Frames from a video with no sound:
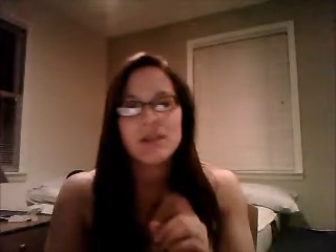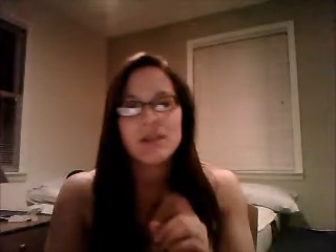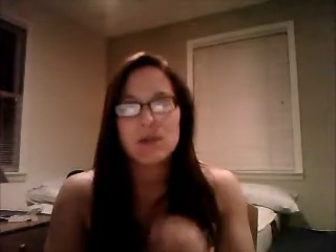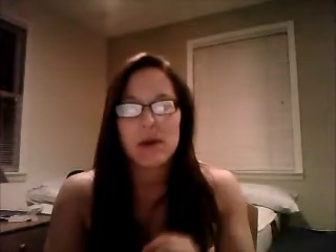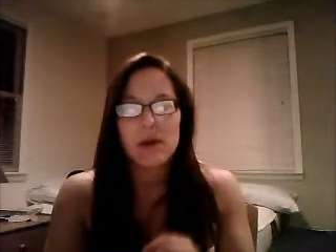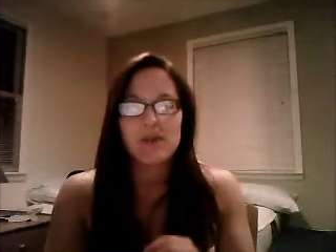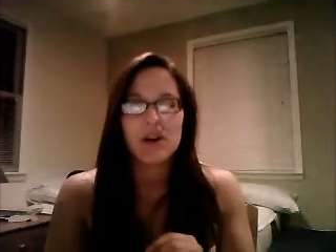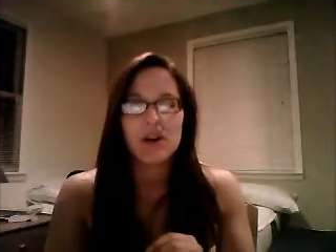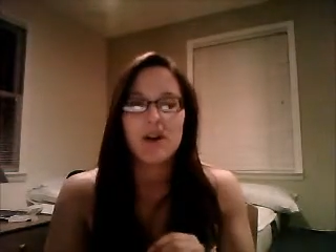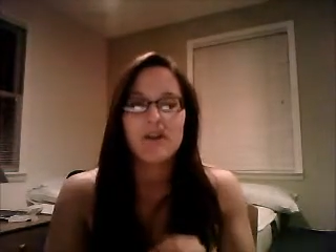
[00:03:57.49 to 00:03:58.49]
seek what you
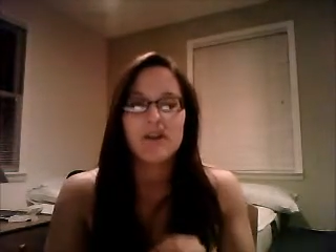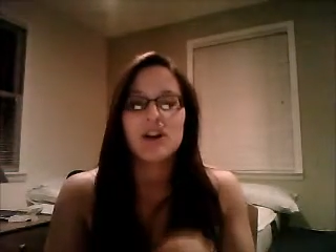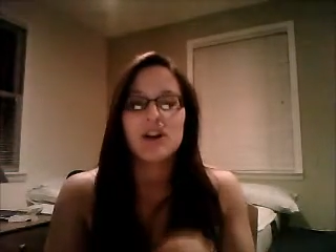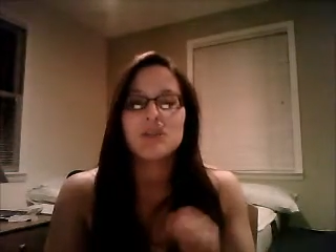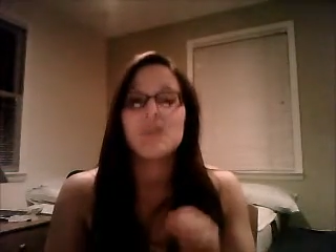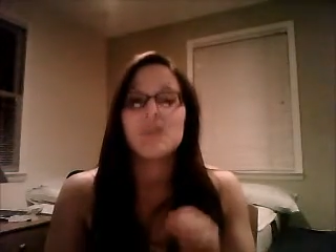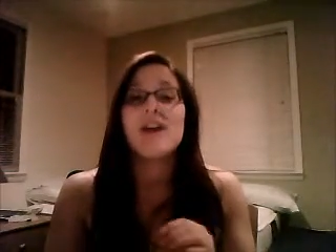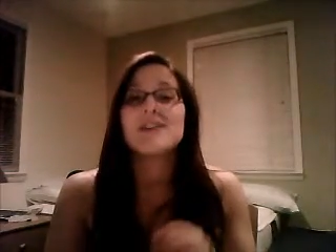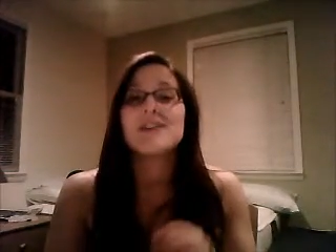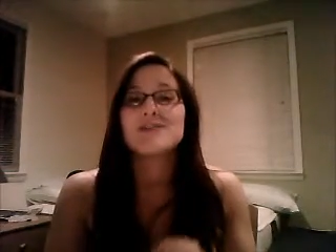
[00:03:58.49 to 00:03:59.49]
have to offer, and you will
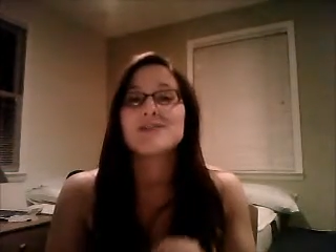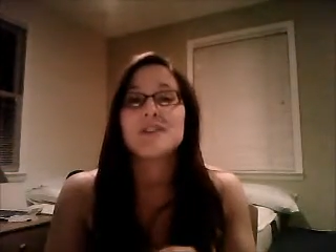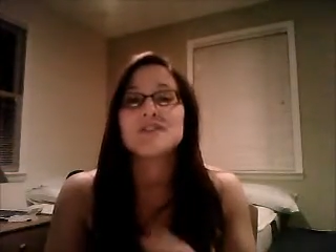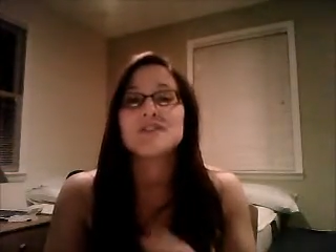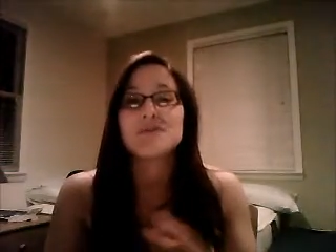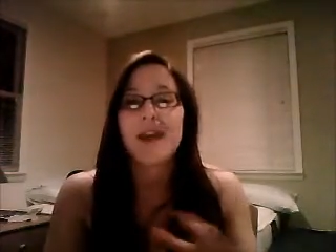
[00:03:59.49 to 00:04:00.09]
find yourself